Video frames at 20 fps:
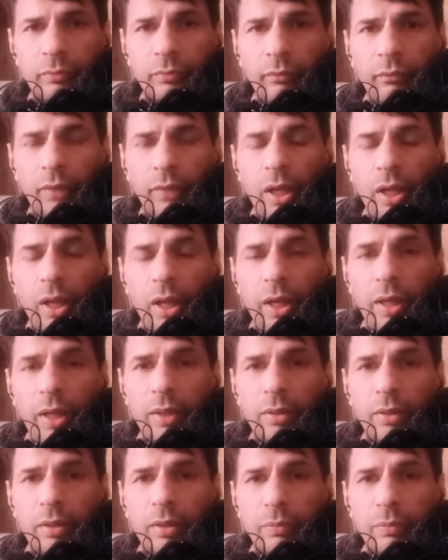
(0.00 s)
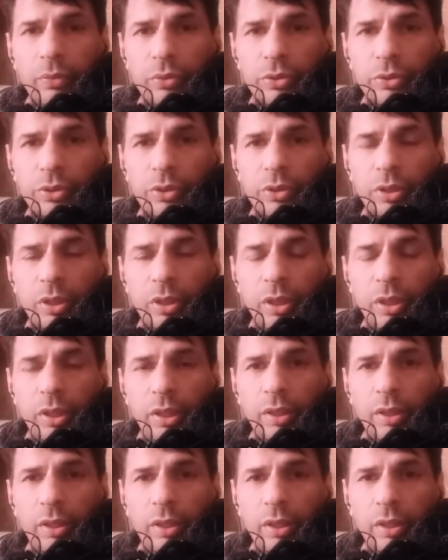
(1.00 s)
At the most
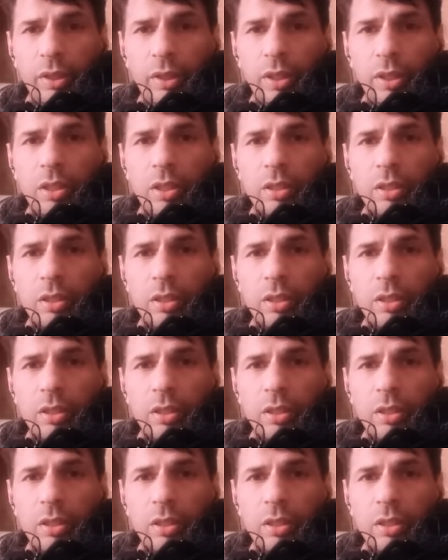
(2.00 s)
18 years,